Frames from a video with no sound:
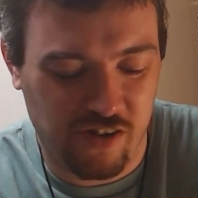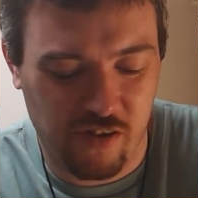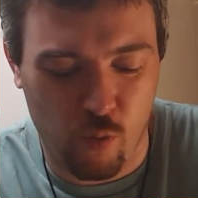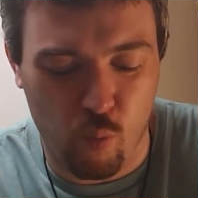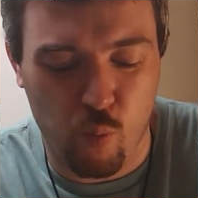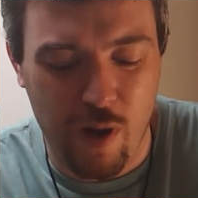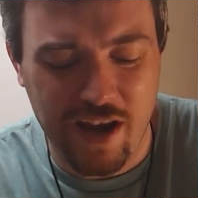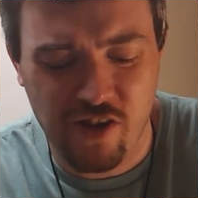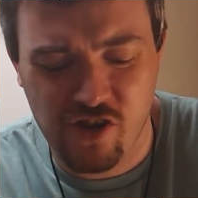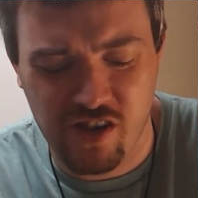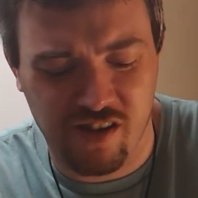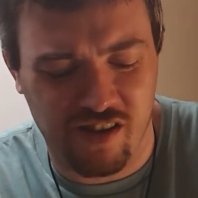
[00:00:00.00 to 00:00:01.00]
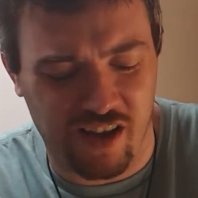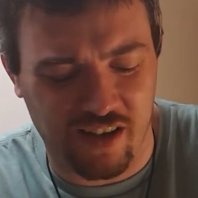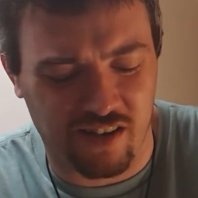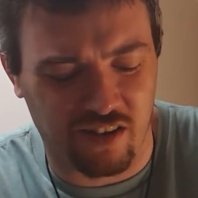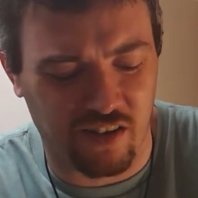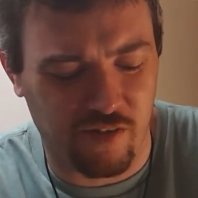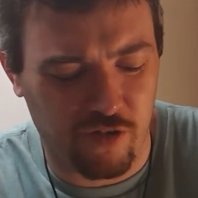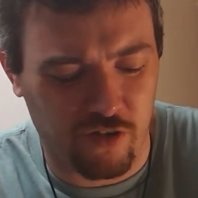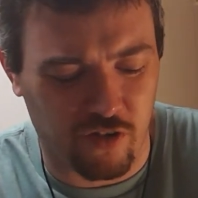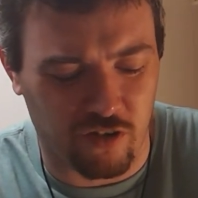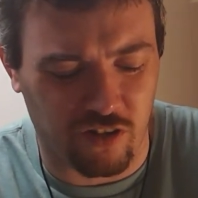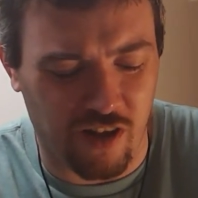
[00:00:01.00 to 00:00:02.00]
the way she, like,
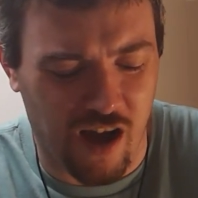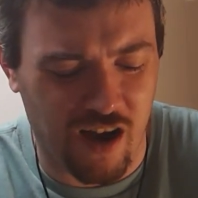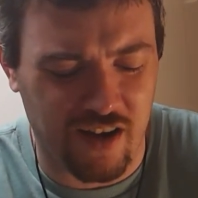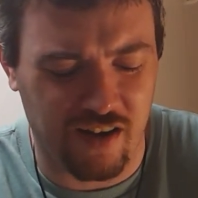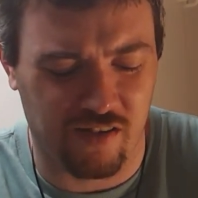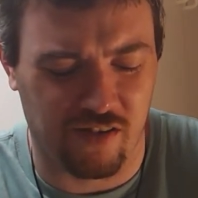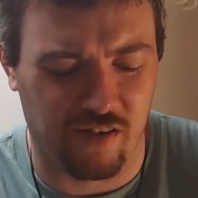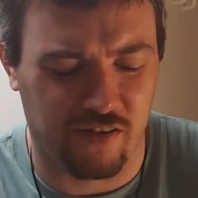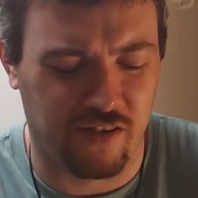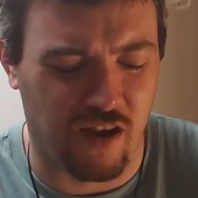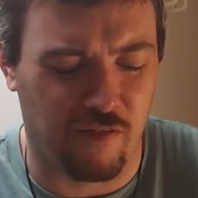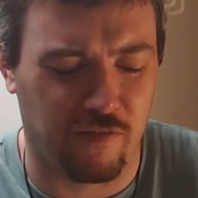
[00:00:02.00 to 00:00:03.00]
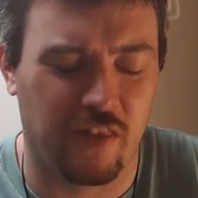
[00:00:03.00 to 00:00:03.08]
delivers her lines and stuff.